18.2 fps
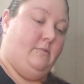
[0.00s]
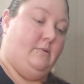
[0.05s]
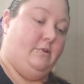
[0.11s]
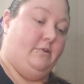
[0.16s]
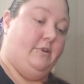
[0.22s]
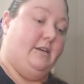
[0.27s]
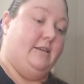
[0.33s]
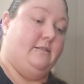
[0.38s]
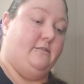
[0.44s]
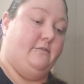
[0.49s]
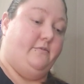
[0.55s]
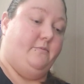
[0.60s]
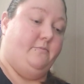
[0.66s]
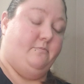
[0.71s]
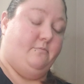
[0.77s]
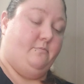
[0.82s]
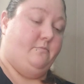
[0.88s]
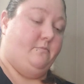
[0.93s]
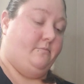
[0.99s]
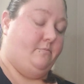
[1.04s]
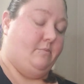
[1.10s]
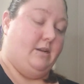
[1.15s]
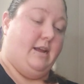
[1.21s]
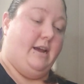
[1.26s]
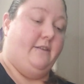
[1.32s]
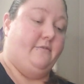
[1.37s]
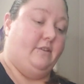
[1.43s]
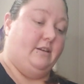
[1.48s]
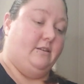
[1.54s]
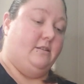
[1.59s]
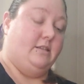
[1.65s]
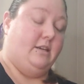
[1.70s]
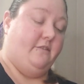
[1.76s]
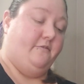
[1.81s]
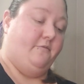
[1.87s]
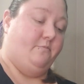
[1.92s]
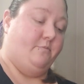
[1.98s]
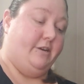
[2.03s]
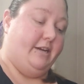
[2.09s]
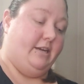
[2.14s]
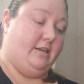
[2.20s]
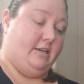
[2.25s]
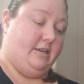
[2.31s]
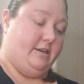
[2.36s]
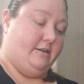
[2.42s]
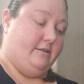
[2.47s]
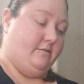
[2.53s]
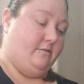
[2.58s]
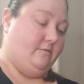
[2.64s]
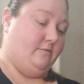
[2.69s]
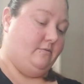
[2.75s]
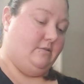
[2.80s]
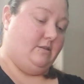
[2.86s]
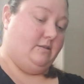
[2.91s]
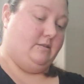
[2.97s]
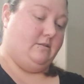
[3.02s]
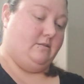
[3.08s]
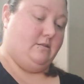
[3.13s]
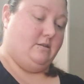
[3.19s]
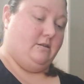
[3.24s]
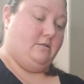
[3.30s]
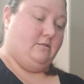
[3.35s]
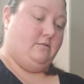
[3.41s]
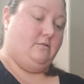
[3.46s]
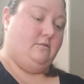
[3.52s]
You guys have been having a tough break here. Oh, that's a lot.